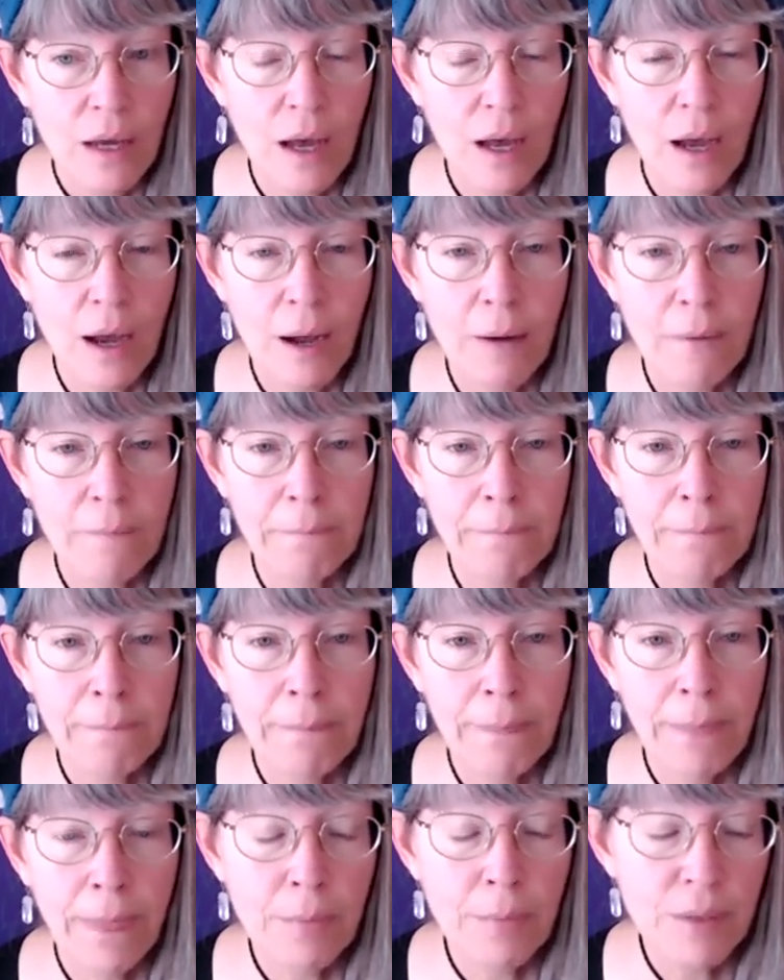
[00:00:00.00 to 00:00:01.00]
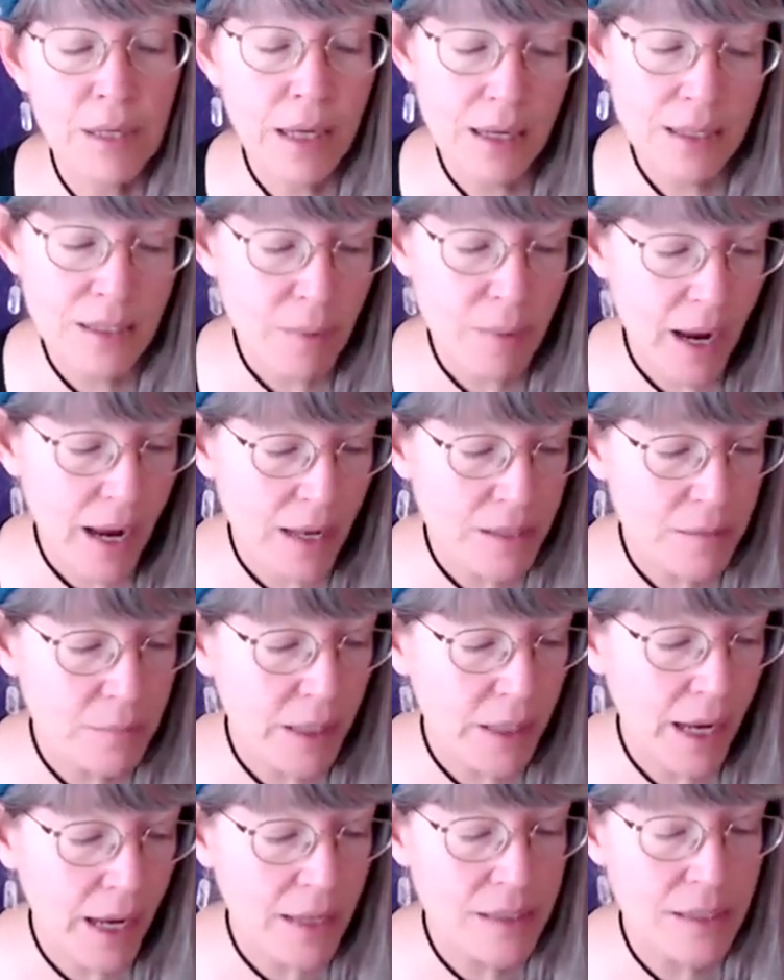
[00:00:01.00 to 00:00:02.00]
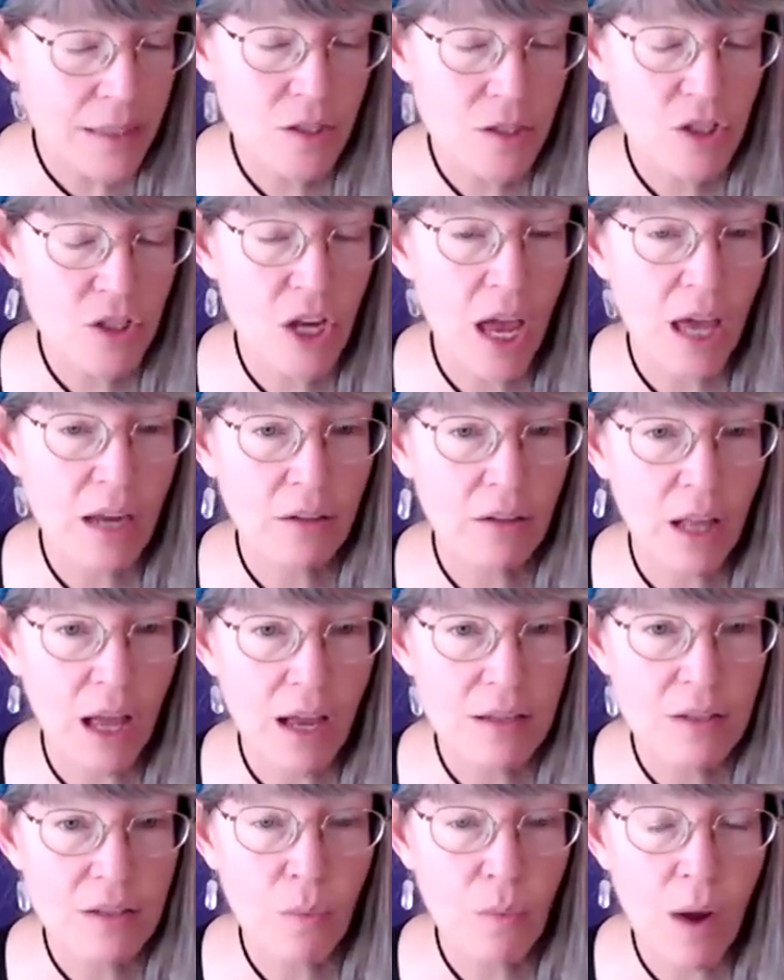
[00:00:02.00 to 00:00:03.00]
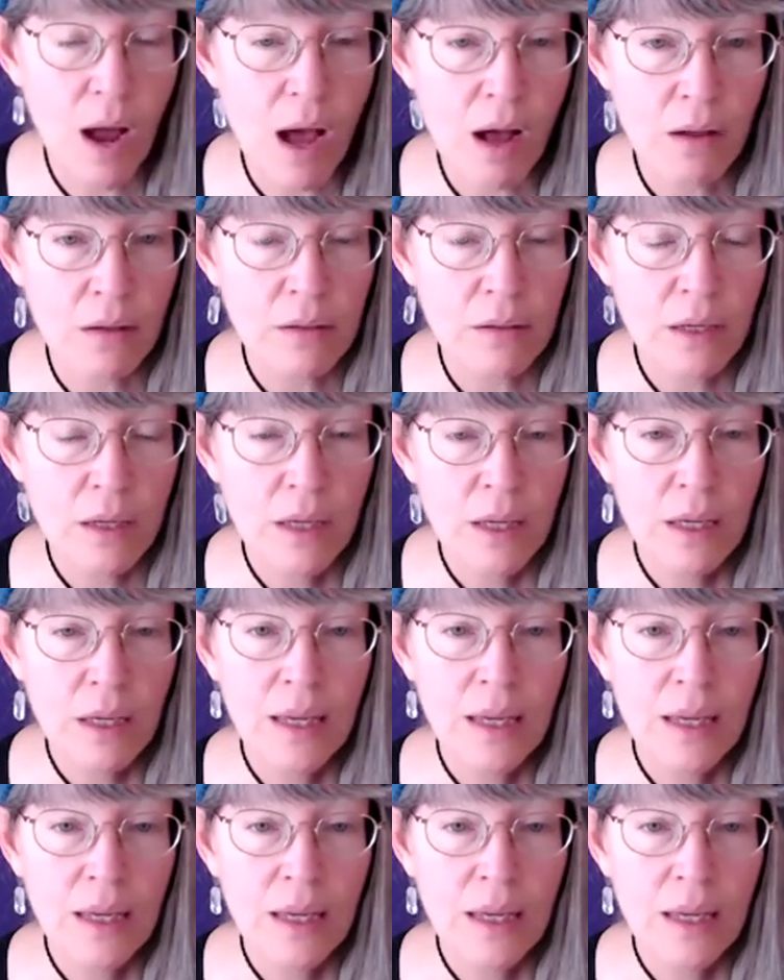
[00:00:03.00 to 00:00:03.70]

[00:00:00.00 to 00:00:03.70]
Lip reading: Because my husband has this channel as well,